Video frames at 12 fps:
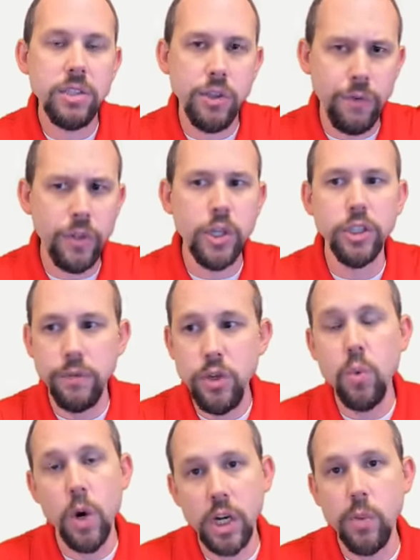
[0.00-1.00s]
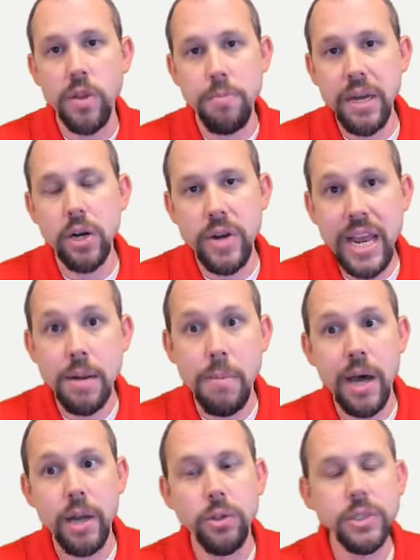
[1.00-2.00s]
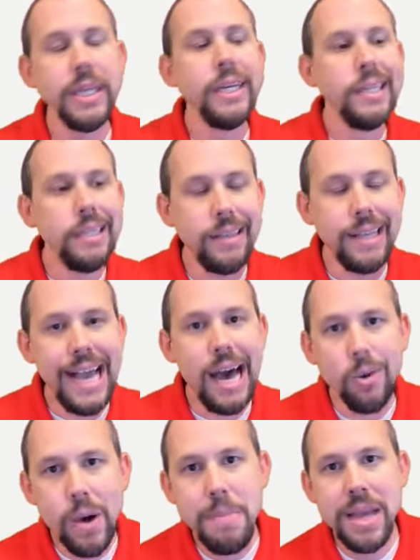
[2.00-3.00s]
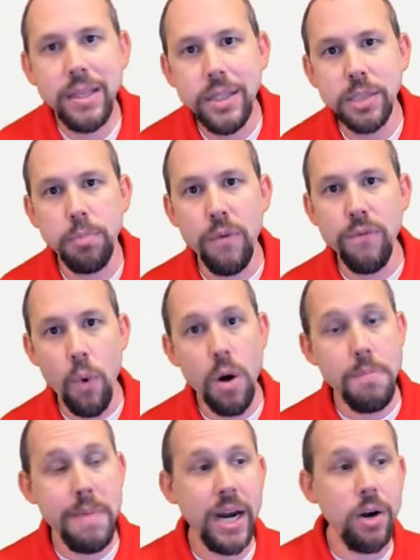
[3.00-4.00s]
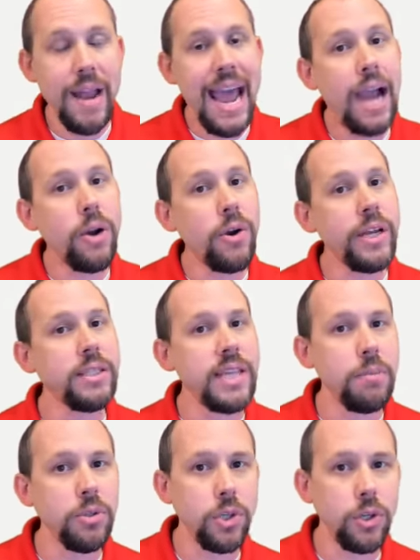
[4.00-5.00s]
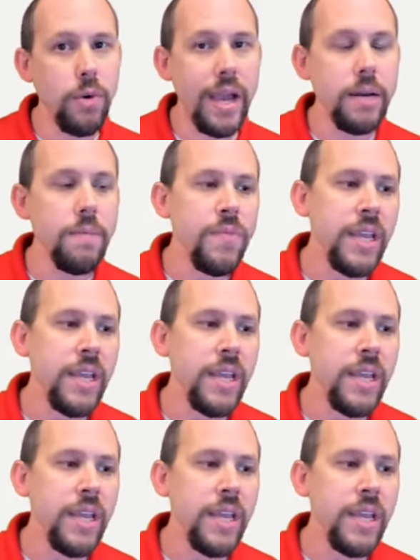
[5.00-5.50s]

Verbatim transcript: So for those of you working with bigger data models, you're like, how do I make this perform better? Aggregate tables are great.